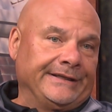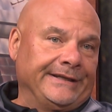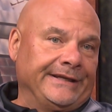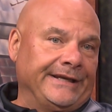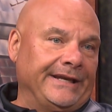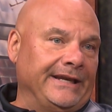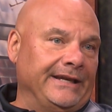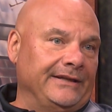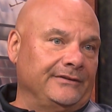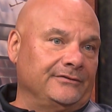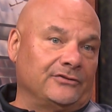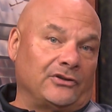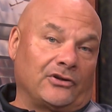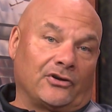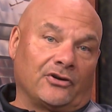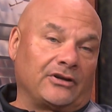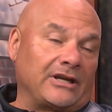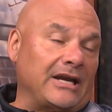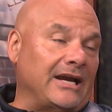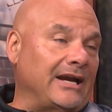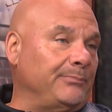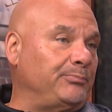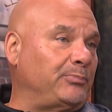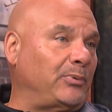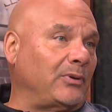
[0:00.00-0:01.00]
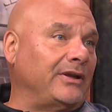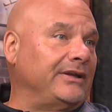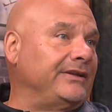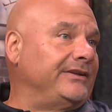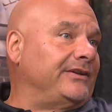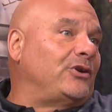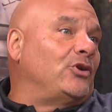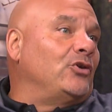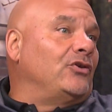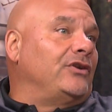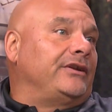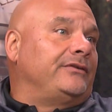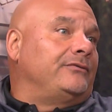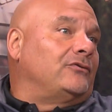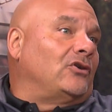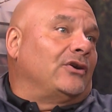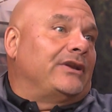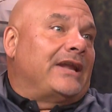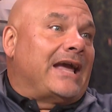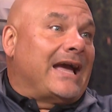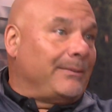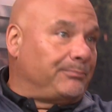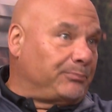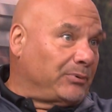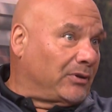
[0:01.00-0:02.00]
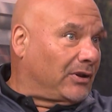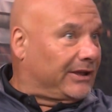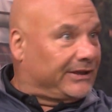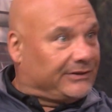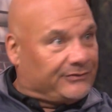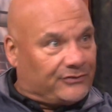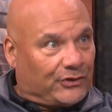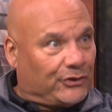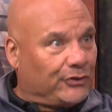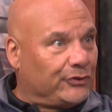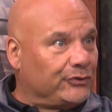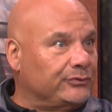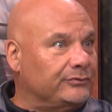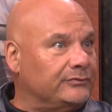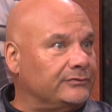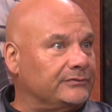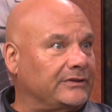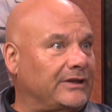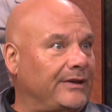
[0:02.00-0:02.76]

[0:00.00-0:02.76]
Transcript: And their guy played good on that play too.